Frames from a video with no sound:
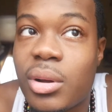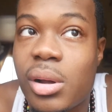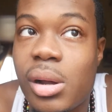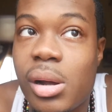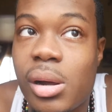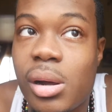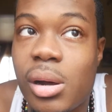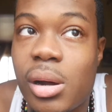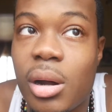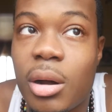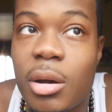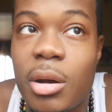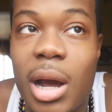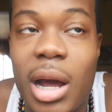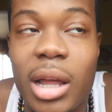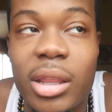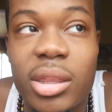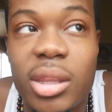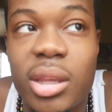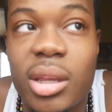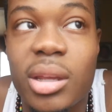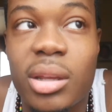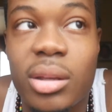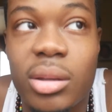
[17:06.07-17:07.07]
I
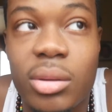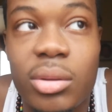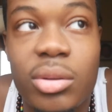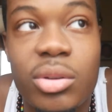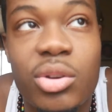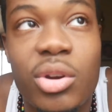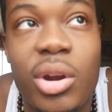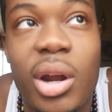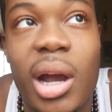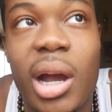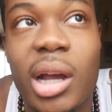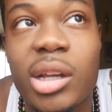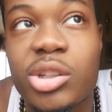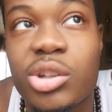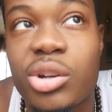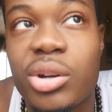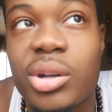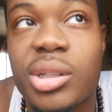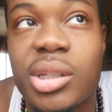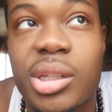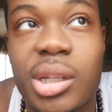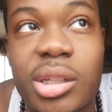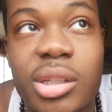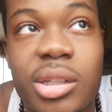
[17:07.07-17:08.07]
think your eyes are
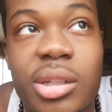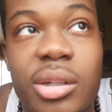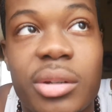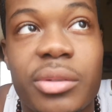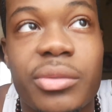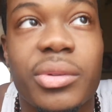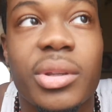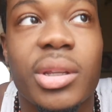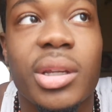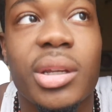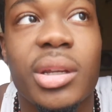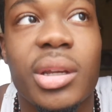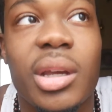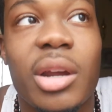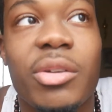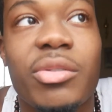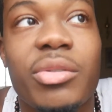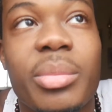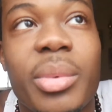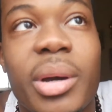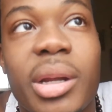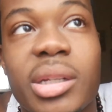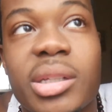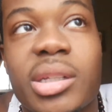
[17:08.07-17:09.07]
a sensitive thing.
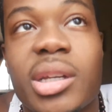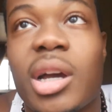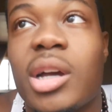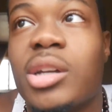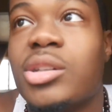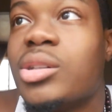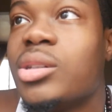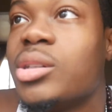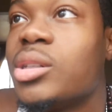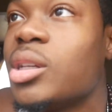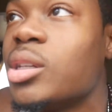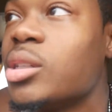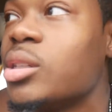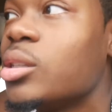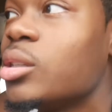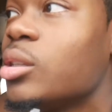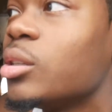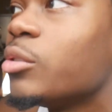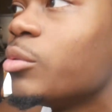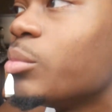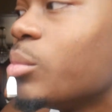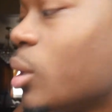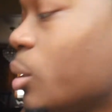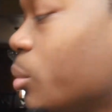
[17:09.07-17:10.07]
Everybody's eyes are
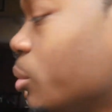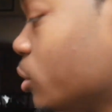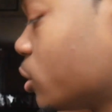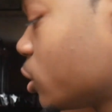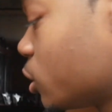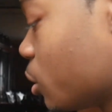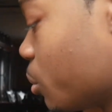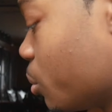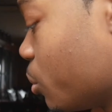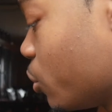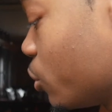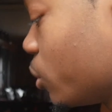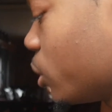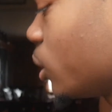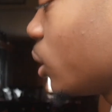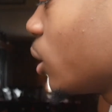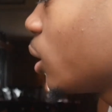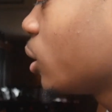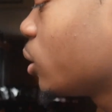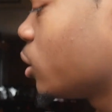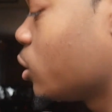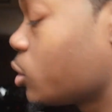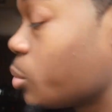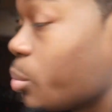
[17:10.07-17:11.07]
sensitive, maybe some more than
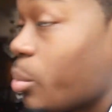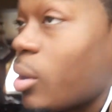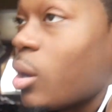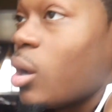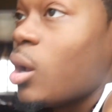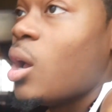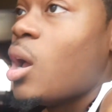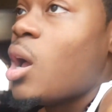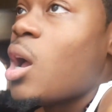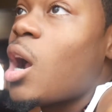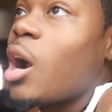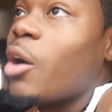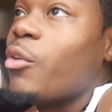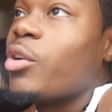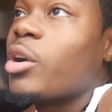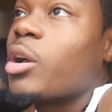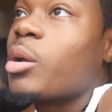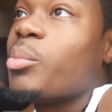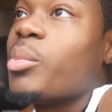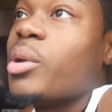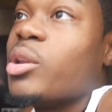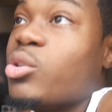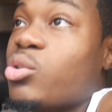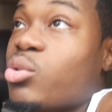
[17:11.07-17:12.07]
others, but I
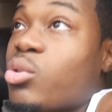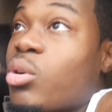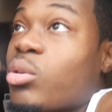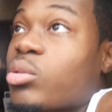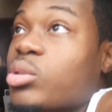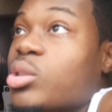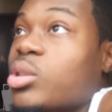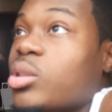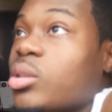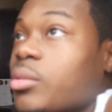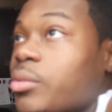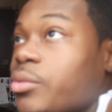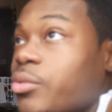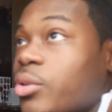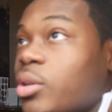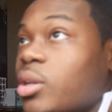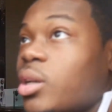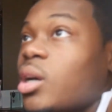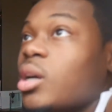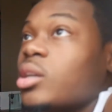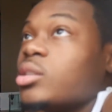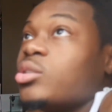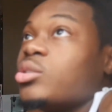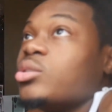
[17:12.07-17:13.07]
recommend you go to the free
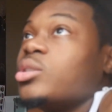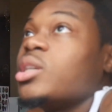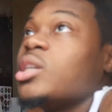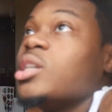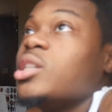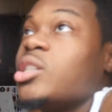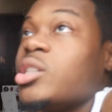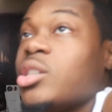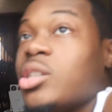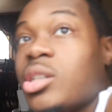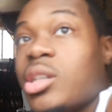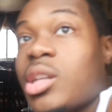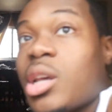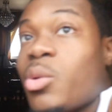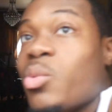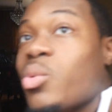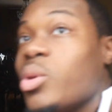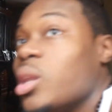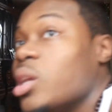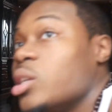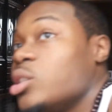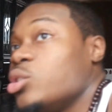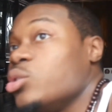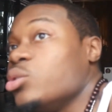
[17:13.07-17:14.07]
consultation. They
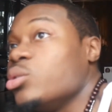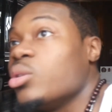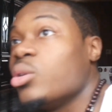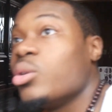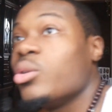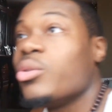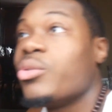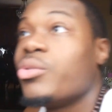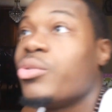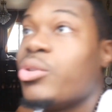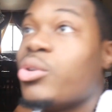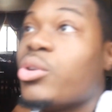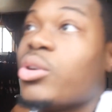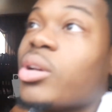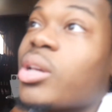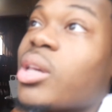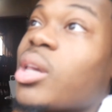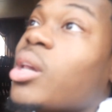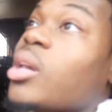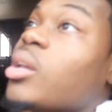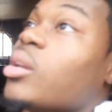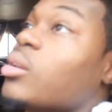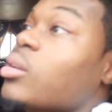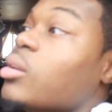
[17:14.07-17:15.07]
will let you know if you're a
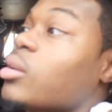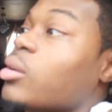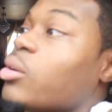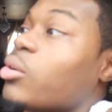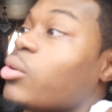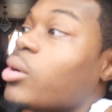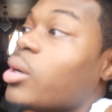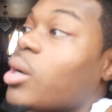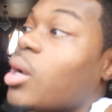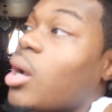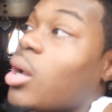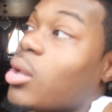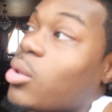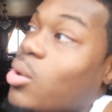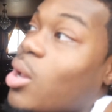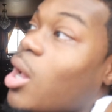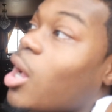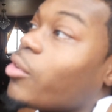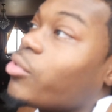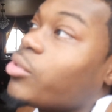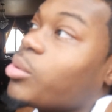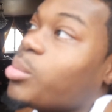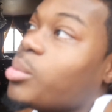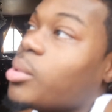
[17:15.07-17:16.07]
candidate or not. You
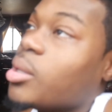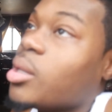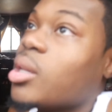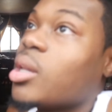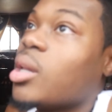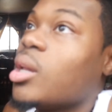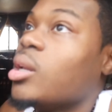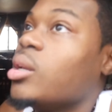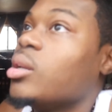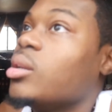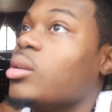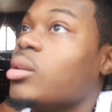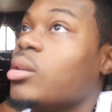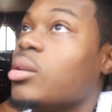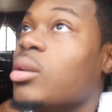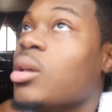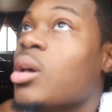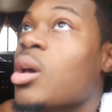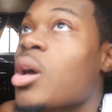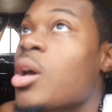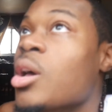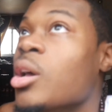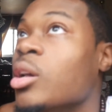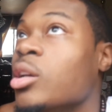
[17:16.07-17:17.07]
have to be a candidate.
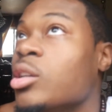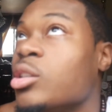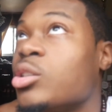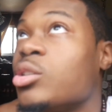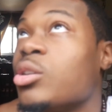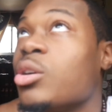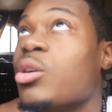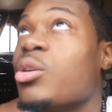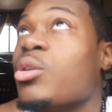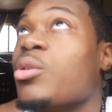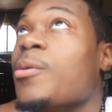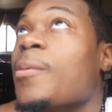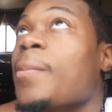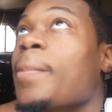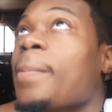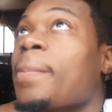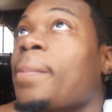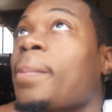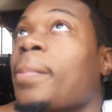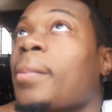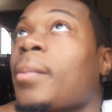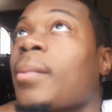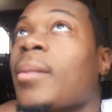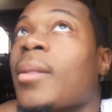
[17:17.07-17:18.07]
So
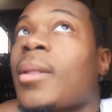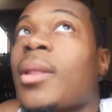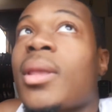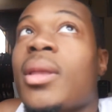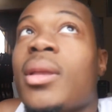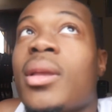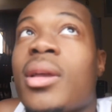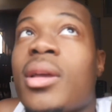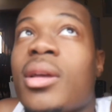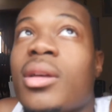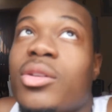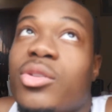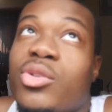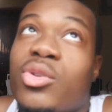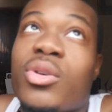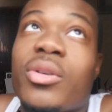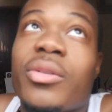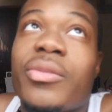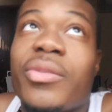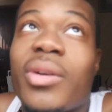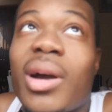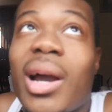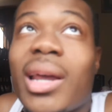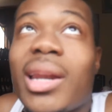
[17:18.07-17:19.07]
you will
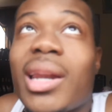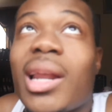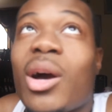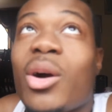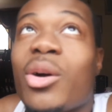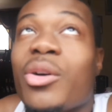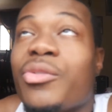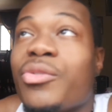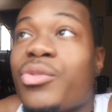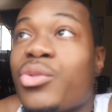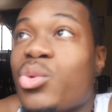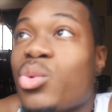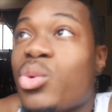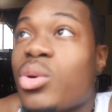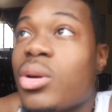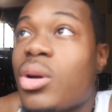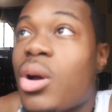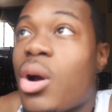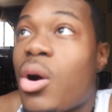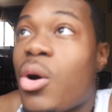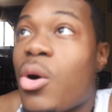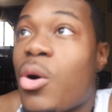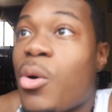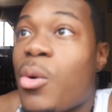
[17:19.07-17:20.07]
find out if you will
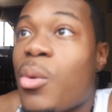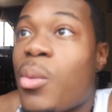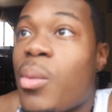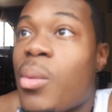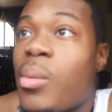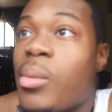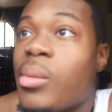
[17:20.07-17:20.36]
go.